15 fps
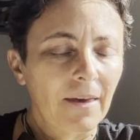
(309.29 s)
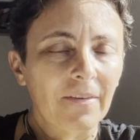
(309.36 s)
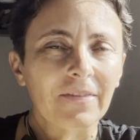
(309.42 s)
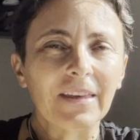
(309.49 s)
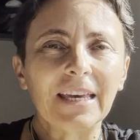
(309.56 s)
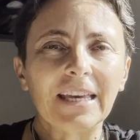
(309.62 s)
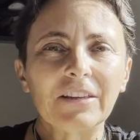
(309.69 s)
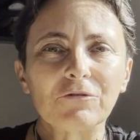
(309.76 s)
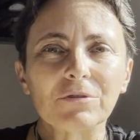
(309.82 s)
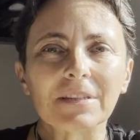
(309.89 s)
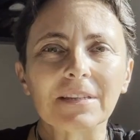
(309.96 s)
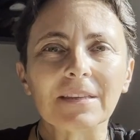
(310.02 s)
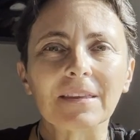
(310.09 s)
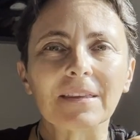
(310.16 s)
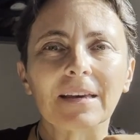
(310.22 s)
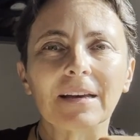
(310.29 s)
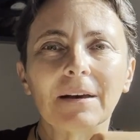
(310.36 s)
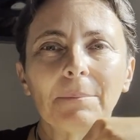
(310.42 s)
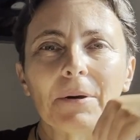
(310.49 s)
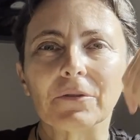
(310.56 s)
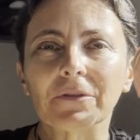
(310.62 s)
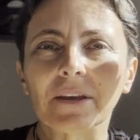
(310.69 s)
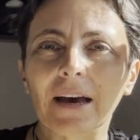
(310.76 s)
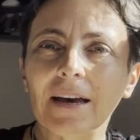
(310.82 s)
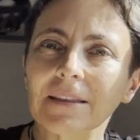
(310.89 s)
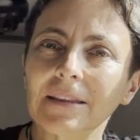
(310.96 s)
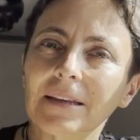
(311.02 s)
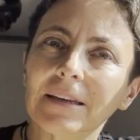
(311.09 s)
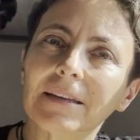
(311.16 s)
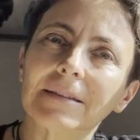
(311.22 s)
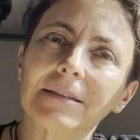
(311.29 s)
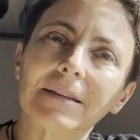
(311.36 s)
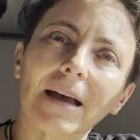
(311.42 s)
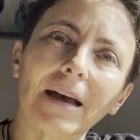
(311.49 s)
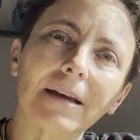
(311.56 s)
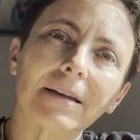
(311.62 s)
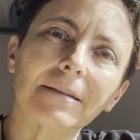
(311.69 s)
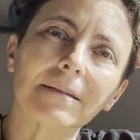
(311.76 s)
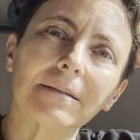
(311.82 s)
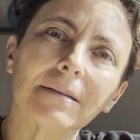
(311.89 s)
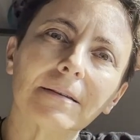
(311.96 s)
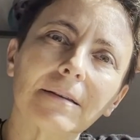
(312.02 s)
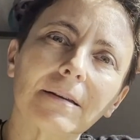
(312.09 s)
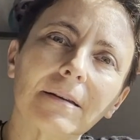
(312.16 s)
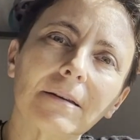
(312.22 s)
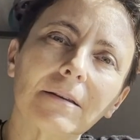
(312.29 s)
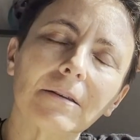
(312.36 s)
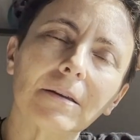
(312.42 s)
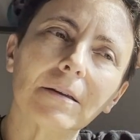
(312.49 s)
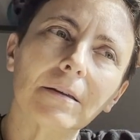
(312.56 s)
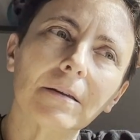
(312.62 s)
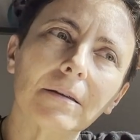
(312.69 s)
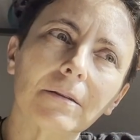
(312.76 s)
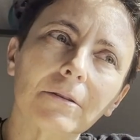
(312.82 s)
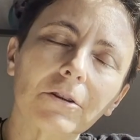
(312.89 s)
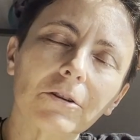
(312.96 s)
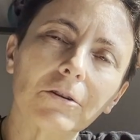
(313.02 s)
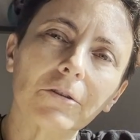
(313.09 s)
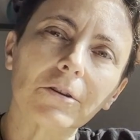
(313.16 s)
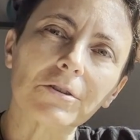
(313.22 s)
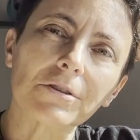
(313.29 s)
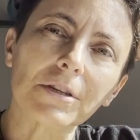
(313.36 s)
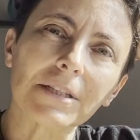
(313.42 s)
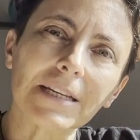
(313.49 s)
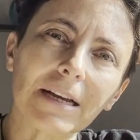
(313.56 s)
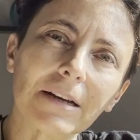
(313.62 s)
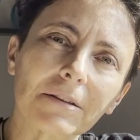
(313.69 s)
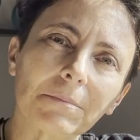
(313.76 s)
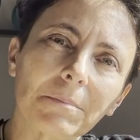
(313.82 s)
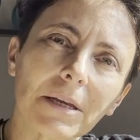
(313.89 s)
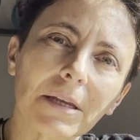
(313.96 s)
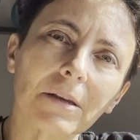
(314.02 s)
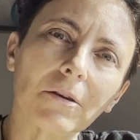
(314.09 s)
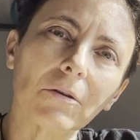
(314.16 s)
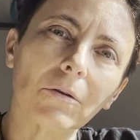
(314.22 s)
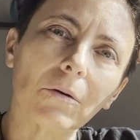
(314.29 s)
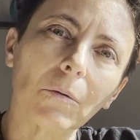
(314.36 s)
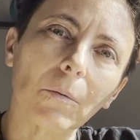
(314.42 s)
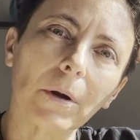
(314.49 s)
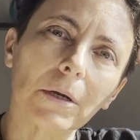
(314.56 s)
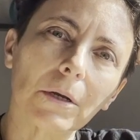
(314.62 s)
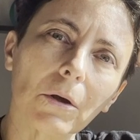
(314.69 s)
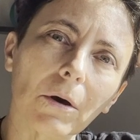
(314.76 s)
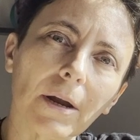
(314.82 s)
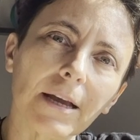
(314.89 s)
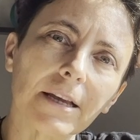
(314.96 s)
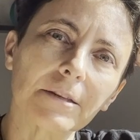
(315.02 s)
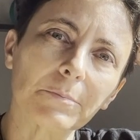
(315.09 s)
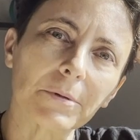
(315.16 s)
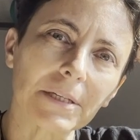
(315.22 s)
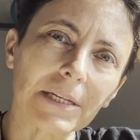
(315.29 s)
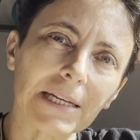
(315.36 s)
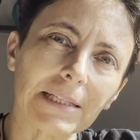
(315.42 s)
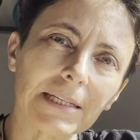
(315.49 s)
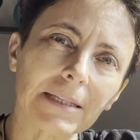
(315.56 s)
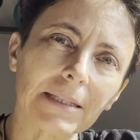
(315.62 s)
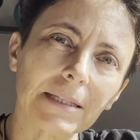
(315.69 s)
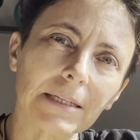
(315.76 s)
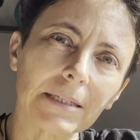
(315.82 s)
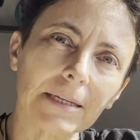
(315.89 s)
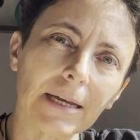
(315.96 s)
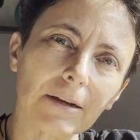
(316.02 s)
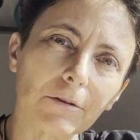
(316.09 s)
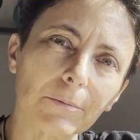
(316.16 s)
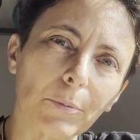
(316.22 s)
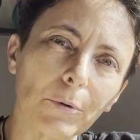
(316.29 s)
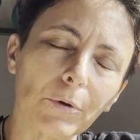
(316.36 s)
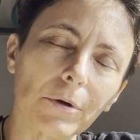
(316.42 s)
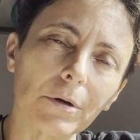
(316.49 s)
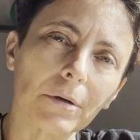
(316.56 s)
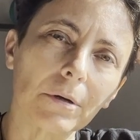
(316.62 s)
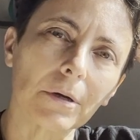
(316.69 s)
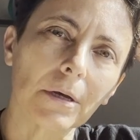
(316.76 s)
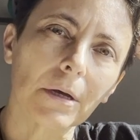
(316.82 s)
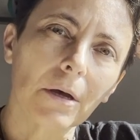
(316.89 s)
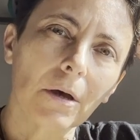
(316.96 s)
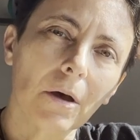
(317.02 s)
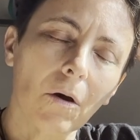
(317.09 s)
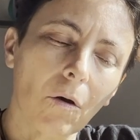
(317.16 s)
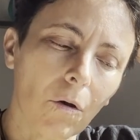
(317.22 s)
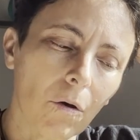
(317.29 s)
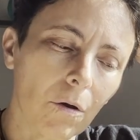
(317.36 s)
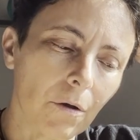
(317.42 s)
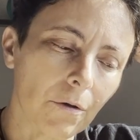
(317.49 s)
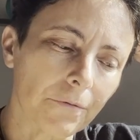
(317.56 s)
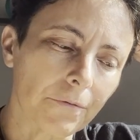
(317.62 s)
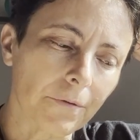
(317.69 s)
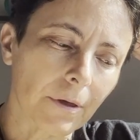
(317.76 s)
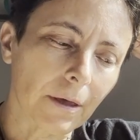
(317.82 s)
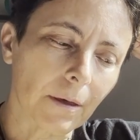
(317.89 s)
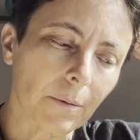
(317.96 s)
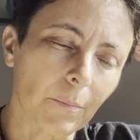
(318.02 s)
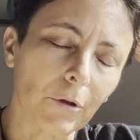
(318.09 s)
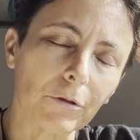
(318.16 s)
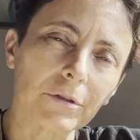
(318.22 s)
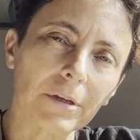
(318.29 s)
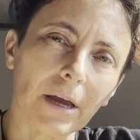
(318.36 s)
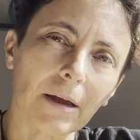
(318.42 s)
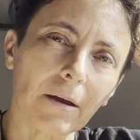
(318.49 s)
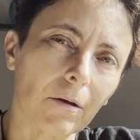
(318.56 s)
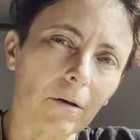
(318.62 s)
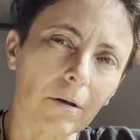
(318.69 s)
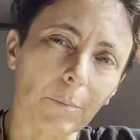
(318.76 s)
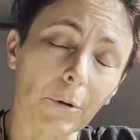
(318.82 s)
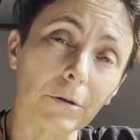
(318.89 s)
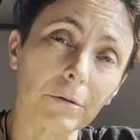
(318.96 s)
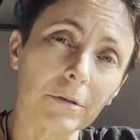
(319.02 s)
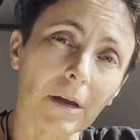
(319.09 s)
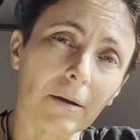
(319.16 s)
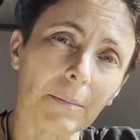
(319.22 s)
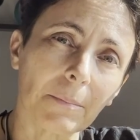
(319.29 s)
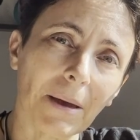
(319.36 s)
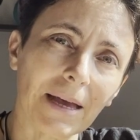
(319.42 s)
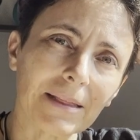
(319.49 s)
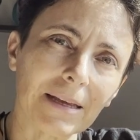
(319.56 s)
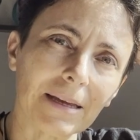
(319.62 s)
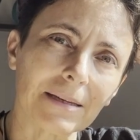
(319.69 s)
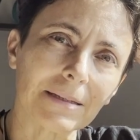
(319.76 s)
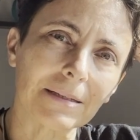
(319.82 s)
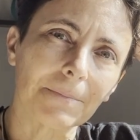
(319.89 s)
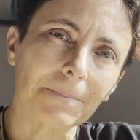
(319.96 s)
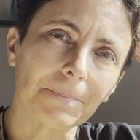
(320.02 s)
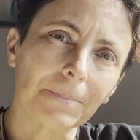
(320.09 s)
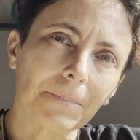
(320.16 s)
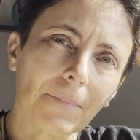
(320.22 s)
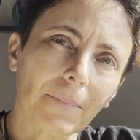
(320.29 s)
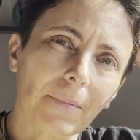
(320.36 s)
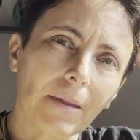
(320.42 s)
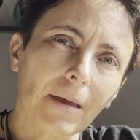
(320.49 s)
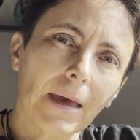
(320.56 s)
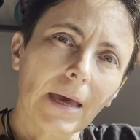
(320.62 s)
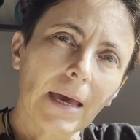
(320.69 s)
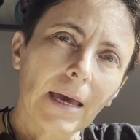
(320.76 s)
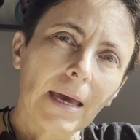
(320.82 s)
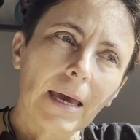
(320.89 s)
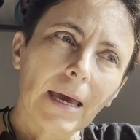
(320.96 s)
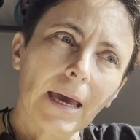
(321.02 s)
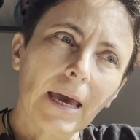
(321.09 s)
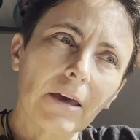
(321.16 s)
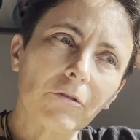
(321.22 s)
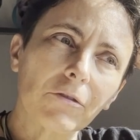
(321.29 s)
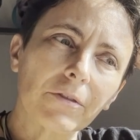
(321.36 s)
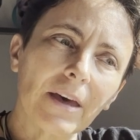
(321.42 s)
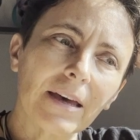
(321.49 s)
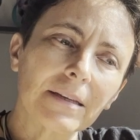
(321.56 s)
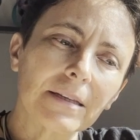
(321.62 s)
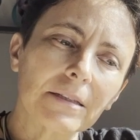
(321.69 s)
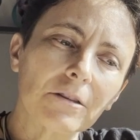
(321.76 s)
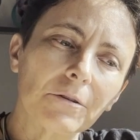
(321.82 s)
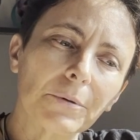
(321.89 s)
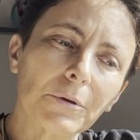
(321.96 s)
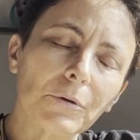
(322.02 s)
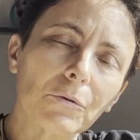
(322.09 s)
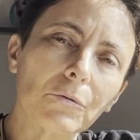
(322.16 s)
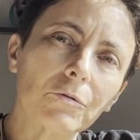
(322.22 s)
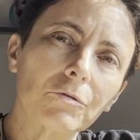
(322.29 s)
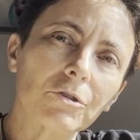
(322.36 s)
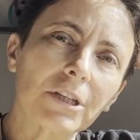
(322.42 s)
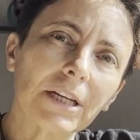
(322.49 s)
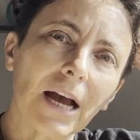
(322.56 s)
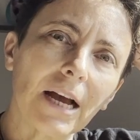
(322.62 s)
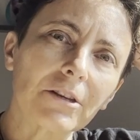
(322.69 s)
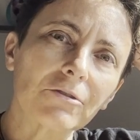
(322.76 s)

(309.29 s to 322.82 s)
The interesting thing about that is that, there's a second video where Norah is presenting this second book of Voluntary Madness. And on that interview, she's